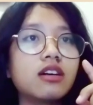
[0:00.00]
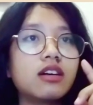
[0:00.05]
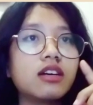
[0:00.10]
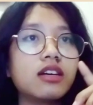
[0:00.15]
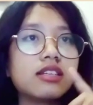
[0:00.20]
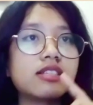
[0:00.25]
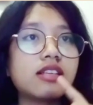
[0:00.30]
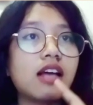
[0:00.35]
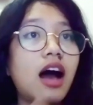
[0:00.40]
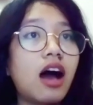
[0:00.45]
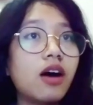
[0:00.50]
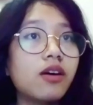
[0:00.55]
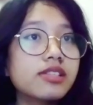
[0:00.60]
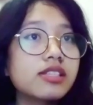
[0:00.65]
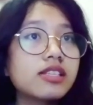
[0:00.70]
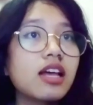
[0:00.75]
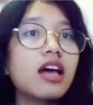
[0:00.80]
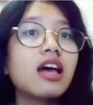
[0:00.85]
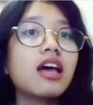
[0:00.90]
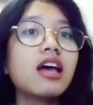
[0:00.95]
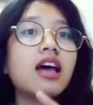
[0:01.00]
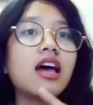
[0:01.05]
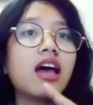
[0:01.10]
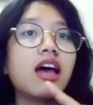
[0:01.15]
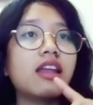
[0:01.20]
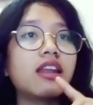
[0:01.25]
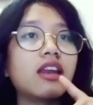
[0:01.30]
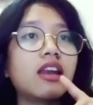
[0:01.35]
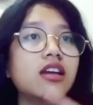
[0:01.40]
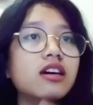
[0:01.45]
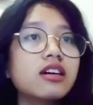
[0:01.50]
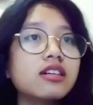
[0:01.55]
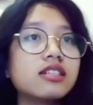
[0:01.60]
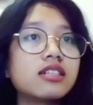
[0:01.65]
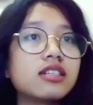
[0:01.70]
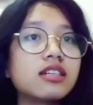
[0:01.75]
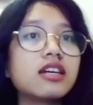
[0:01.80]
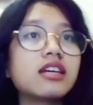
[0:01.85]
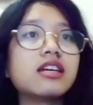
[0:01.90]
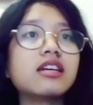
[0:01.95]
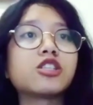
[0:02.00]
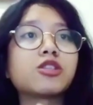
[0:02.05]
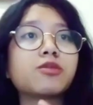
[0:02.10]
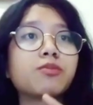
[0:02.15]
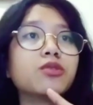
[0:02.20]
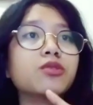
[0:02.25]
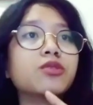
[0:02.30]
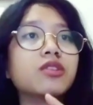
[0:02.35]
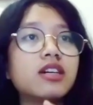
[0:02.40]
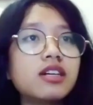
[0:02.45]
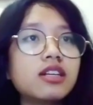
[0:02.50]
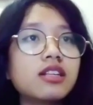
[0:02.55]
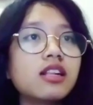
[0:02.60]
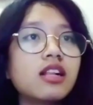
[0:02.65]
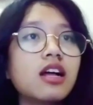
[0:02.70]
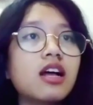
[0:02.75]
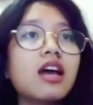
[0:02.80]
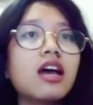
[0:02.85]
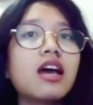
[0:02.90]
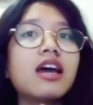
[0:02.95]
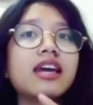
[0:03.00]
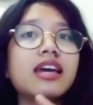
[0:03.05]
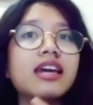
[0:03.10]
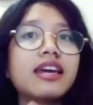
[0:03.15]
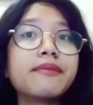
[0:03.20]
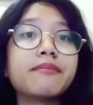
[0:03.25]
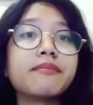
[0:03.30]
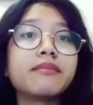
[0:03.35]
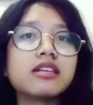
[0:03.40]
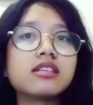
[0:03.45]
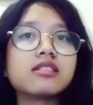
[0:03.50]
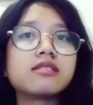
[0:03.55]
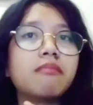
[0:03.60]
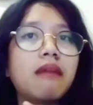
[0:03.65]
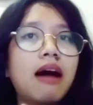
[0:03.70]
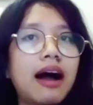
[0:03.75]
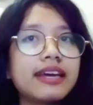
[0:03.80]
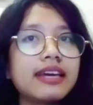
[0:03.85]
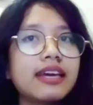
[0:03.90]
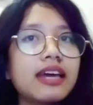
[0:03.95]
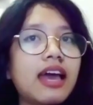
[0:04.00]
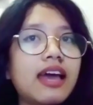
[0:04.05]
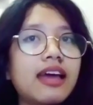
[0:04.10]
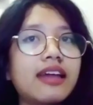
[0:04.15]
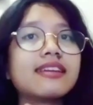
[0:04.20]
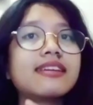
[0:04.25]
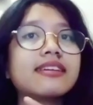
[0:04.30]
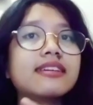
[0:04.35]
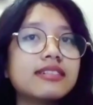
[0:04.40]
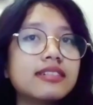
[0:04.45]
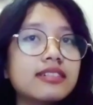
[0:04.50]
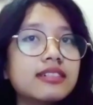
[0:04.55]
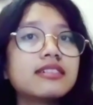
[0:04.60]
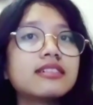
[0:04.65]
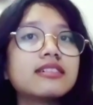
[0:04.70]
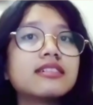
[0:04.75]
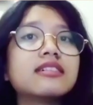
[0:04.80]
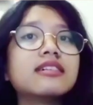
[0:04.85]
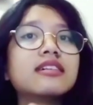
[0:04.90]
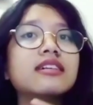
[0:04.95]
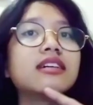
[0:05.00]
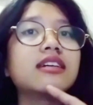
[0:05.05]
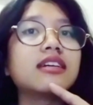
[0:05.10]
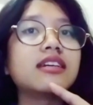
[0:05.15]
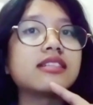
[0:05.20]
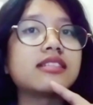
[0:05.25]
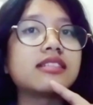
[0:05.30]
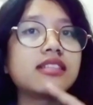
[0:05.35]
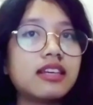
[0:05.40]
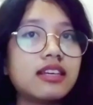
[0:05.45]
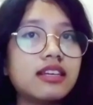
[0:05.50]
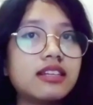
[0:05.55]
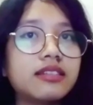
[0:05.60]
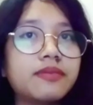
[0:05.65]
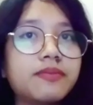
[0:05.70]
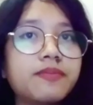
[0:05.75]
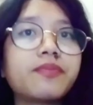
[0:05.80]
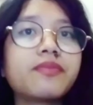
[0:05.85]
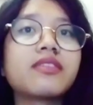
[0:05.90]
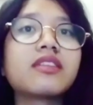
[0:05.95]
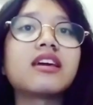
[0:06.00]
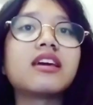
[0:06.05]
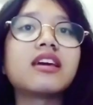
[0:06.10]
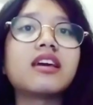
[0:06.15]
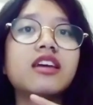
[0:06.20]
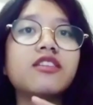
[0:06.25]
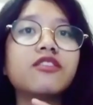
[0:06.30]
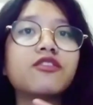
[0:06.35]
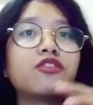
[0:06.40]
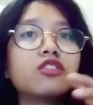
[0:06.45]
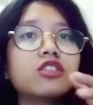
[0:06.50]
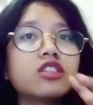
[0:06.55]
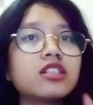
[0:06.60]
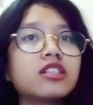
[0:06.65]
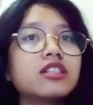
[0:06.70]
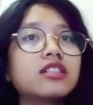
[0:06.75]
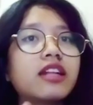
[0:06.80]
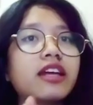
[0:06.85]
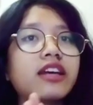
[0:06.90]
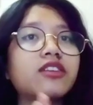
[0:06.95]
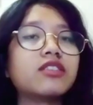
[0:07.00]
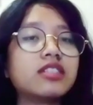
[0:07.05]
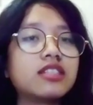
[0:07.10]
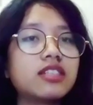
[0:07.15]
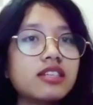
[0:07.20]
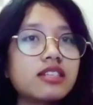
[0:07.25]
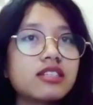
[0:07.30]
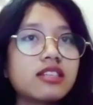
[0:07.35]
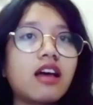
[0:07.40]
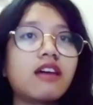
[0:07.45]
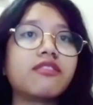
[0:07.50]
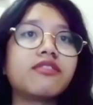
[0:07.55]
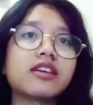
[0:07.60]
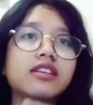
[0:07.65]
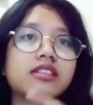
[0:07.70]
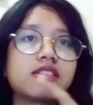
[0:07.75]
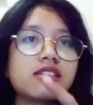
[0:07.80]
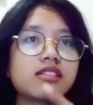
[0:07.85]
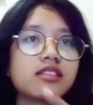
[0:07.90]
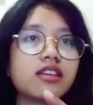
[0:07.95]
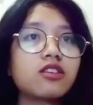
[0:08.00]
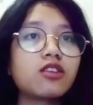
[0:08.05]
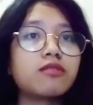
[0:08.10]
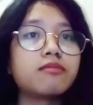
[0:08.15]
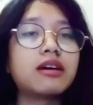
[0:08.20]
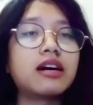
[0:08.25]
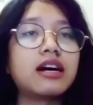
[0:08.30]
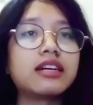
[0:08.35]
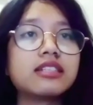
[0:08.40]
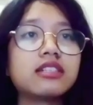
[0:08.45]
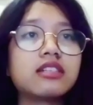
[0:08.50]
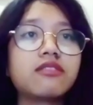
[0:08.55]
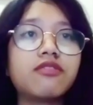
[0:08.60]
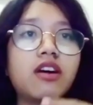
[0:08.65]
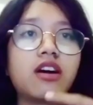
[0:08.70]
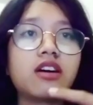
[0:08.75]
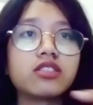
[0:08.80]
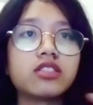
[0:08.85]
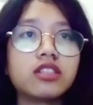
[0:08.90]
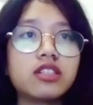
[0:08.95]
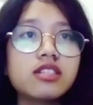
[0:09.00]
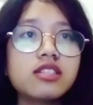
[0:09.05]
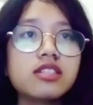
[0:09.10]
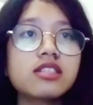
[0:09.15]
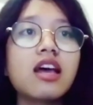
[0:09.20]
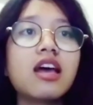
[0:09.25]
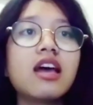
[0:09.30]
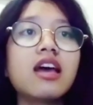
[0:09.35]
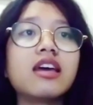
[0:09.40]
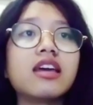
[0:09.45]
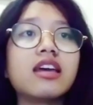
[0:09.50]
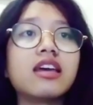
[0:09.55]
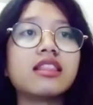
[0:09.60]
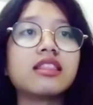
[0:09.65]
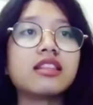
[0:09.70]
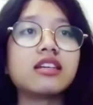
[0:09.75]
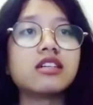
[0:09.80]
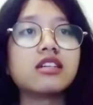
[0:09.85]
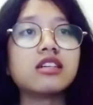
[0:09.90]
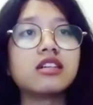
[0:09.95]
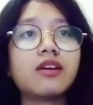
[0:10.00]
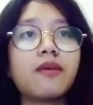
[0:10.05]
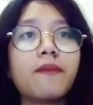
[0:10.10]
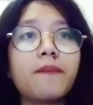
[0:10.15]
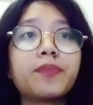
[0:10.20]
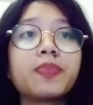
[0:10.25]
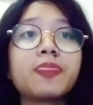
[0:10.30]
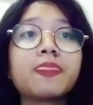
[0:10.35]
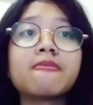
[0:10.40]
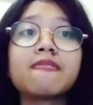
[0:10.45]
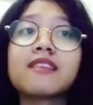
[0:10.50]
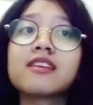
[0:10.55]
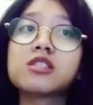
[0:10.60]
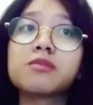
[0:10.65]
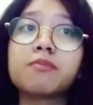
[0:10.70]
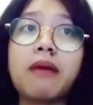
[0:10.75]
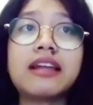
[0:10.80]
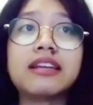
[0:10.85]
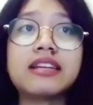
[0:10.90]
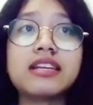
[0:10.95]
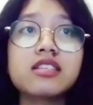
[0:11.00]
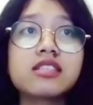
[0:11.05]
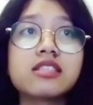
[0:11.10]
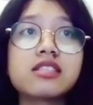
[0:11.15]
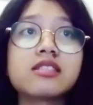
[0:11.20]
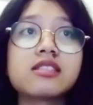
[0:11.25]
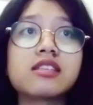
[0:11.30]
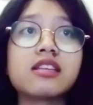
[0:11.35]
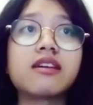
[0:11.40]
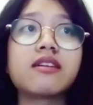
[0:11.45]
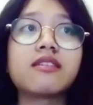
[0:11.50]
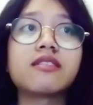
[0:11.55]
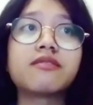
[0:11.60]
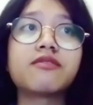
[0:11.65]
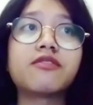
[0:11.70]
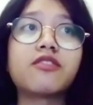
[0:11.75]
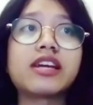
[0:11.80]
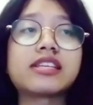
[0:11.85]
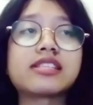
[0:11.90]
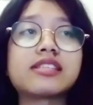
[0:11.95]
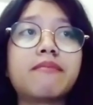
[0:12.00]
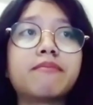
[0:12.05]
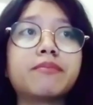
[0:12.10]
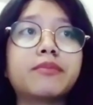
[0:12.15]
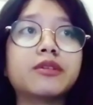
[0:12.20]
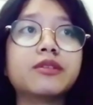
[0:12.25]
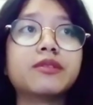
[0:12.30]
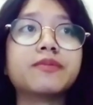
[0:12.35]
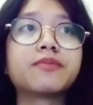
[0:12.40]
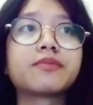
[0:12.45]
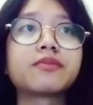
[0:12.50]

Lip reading: is house, and ler is plural, im is my, and de is in. In functional languages, affixes can combine functions. In the Spanish, for example,